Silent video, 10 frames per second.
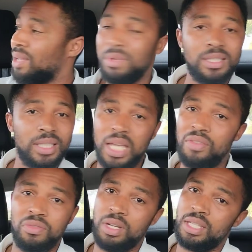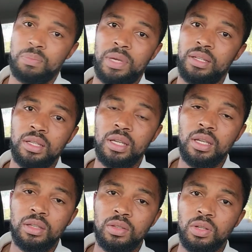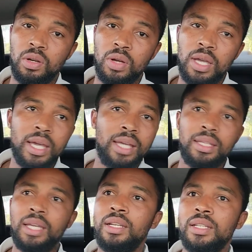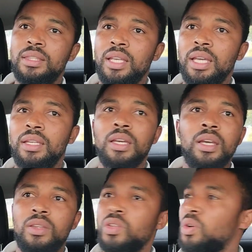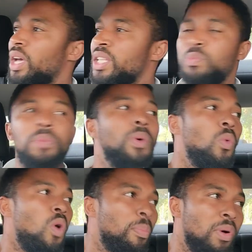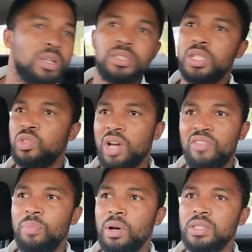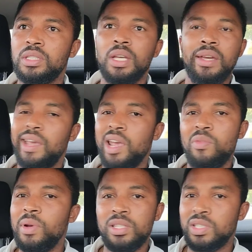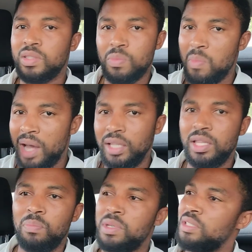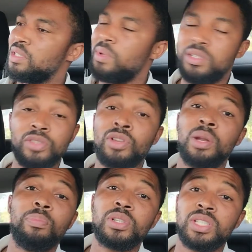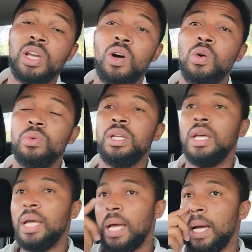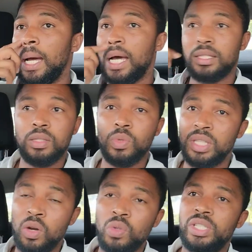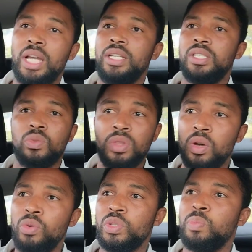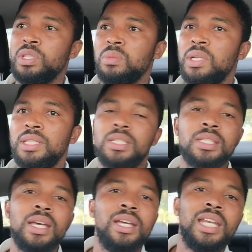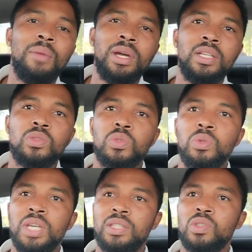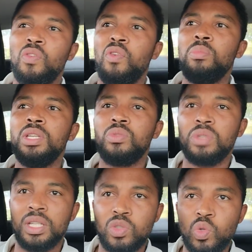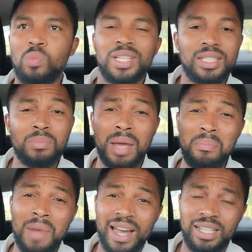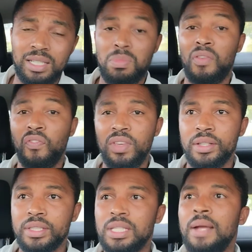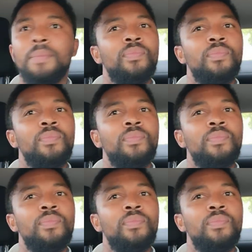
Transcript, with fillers: namajita ayavuka ayaspana you know at the end of the day you know as people walk past you drive past everybody's just minding their business everybody's just trying to push their own uh, hustle with their own challenges with their own responsibilities now i need to do that so for me to get too much in my mind and my feels